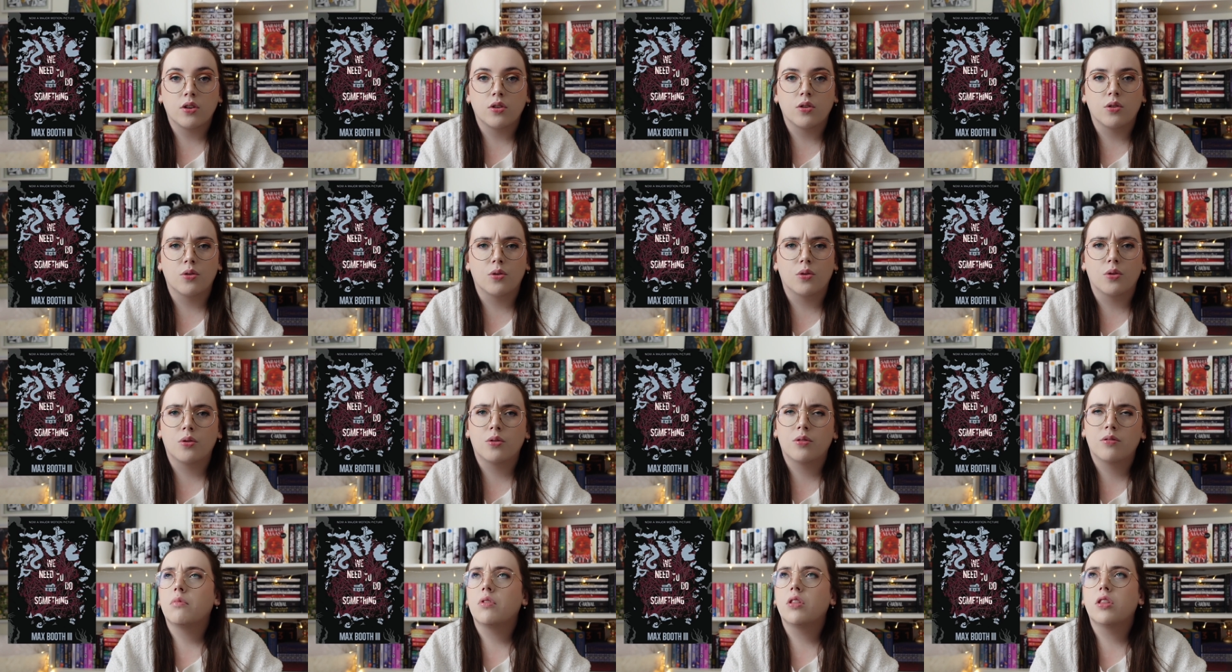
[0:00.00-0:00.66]

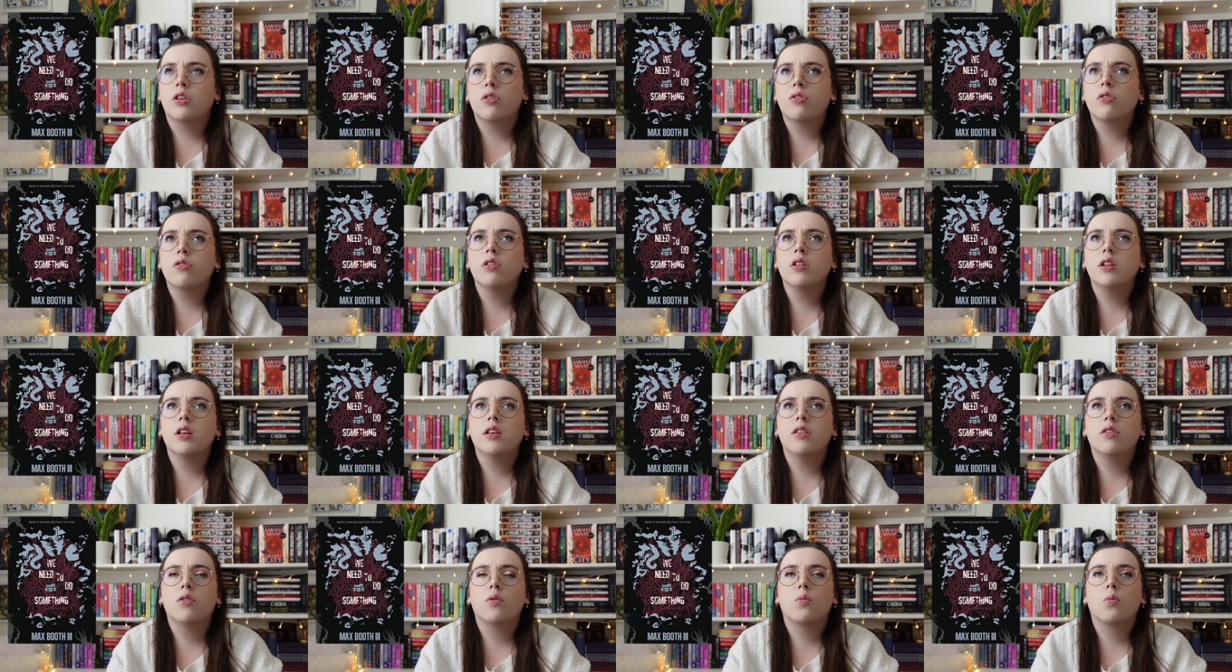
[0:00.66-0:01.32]
who
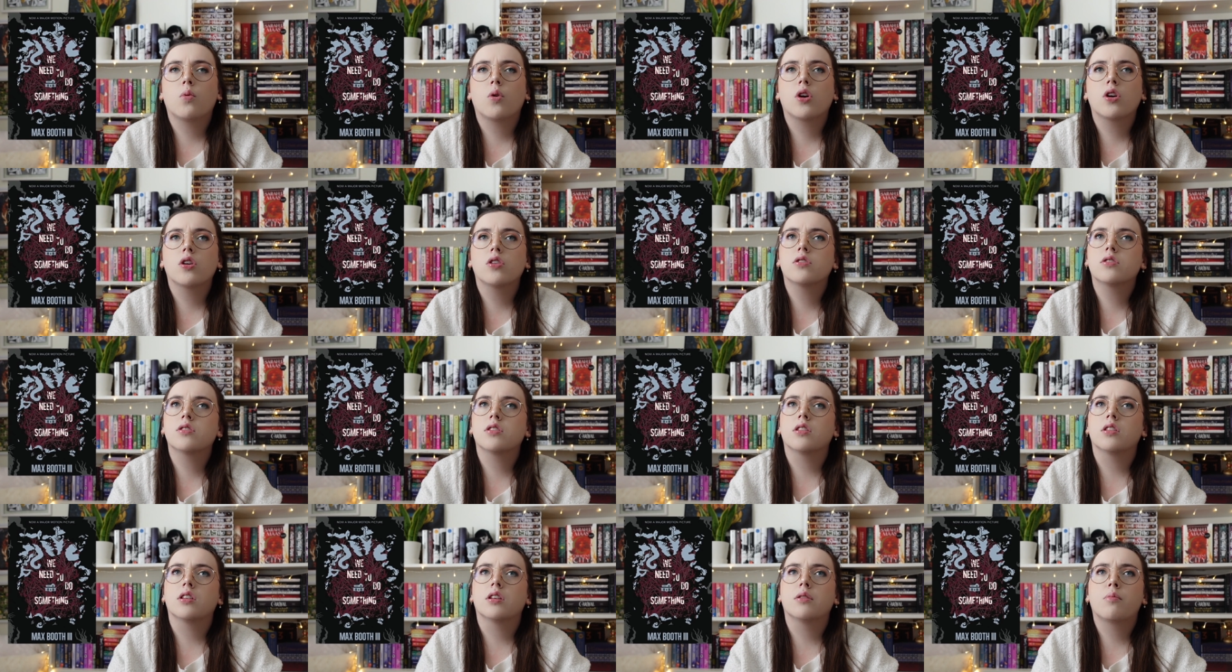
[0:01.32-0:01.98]
literally the words
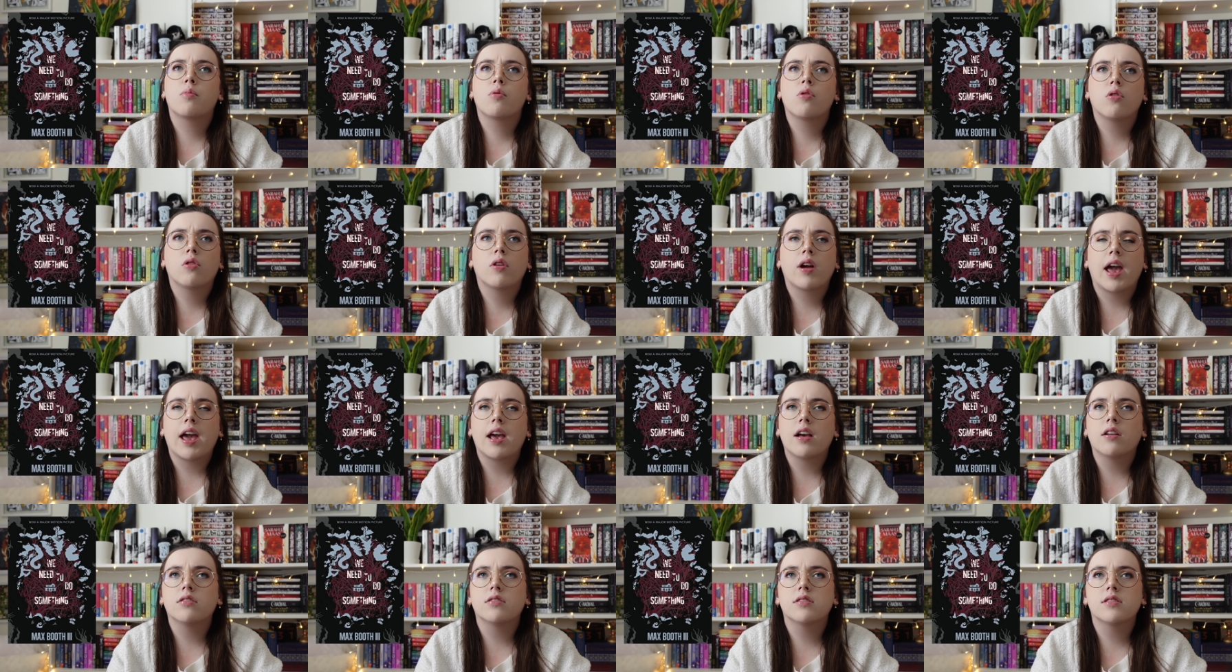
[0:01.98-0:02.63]
liberal
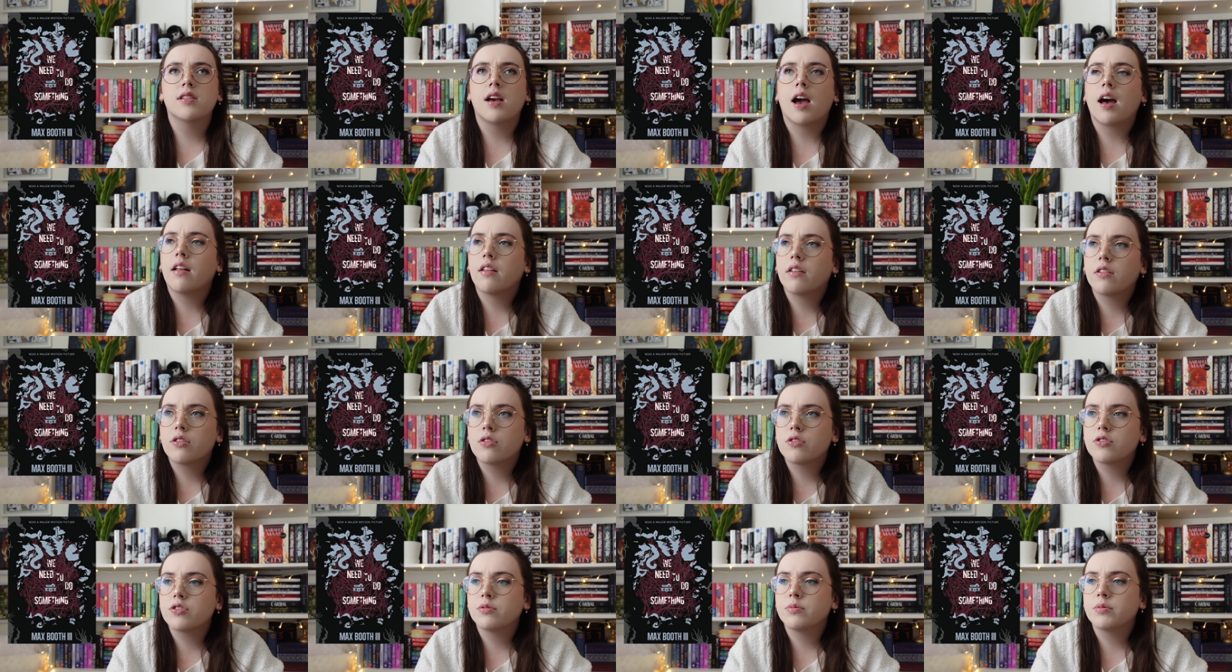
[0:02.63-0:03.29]
kale salad
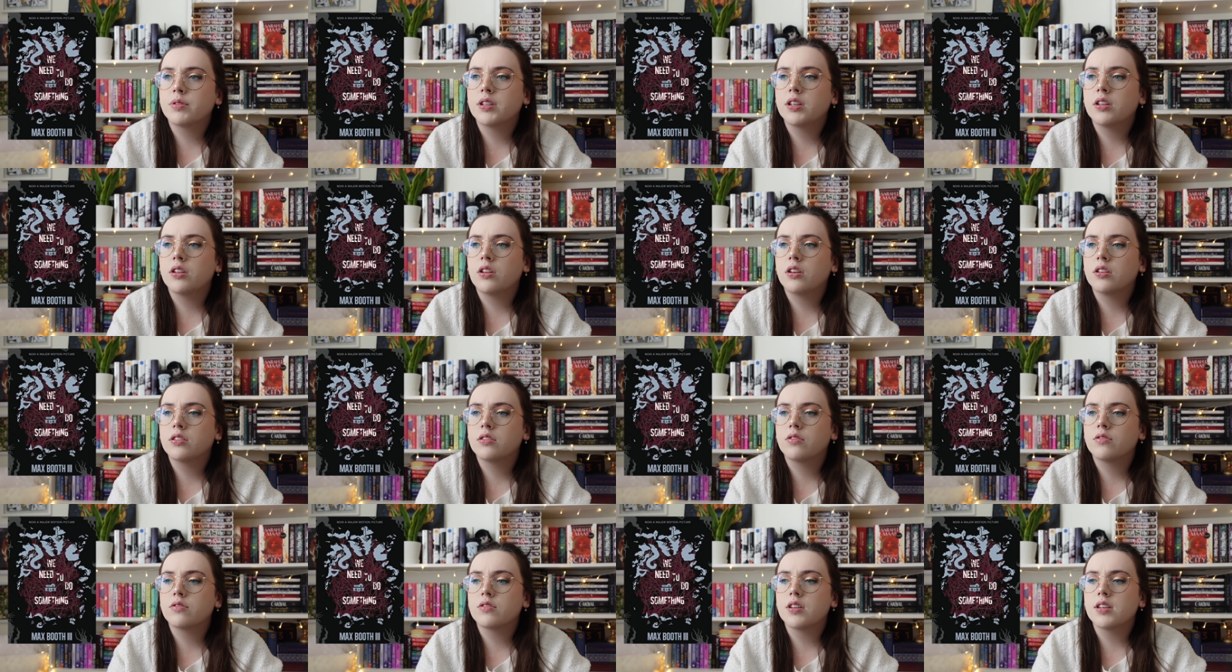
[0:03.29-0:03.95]
or something
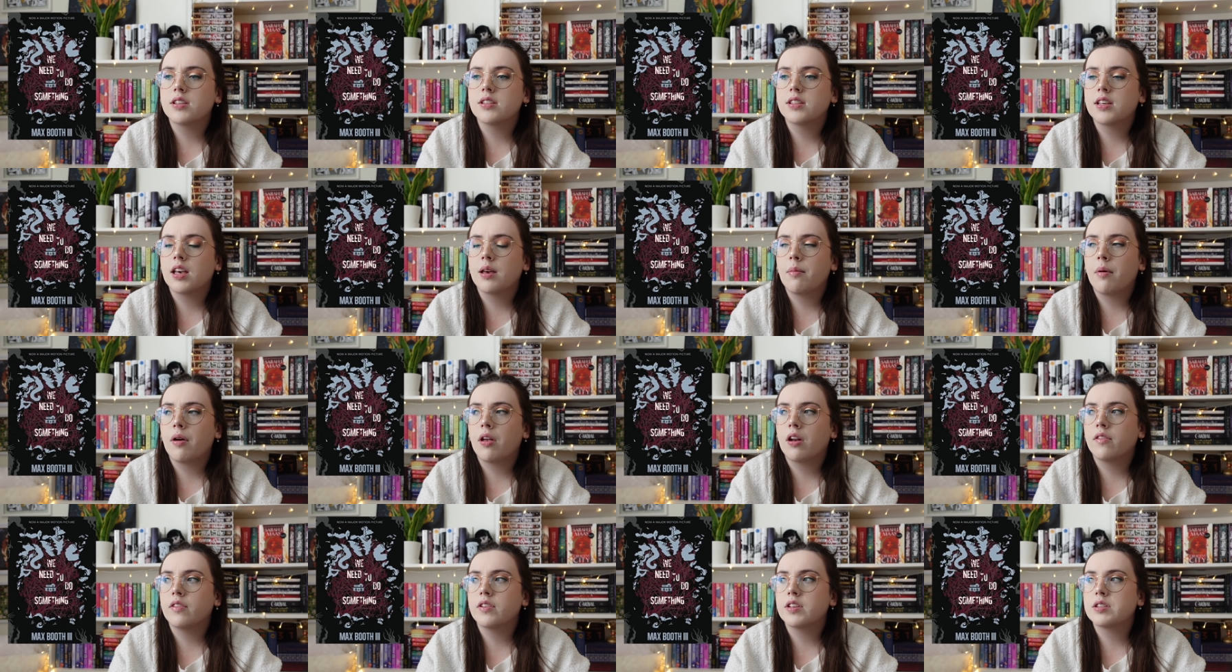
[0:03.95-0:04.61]
along those lines came
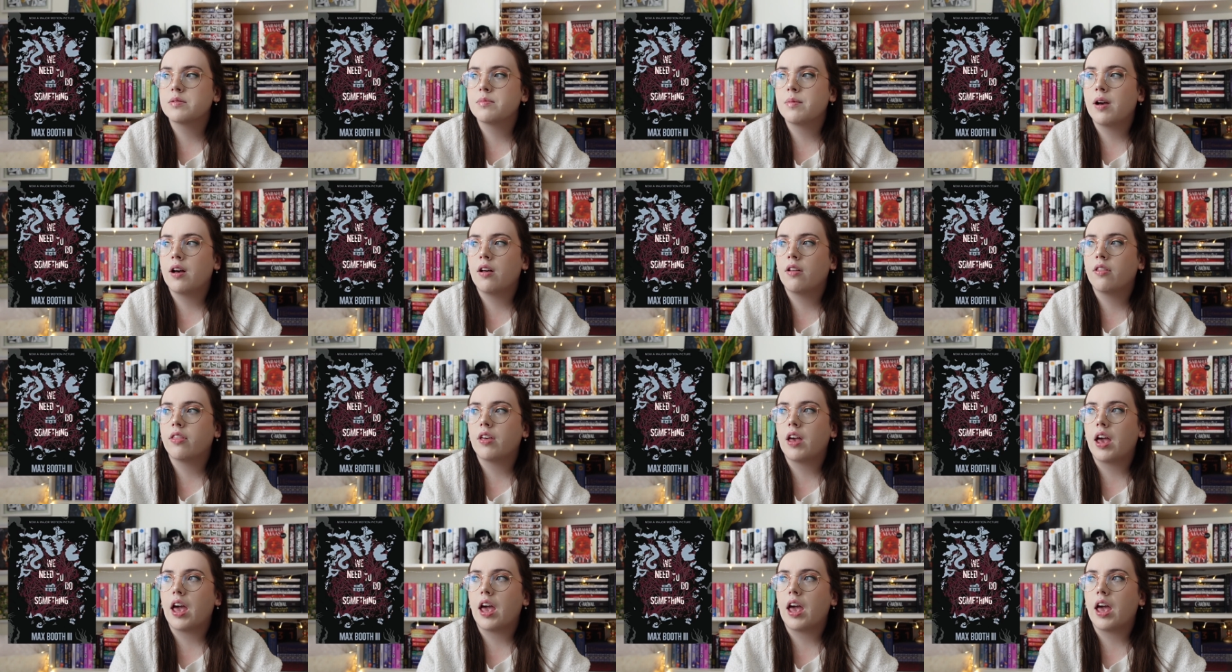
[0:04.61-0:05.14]
out of his mouth.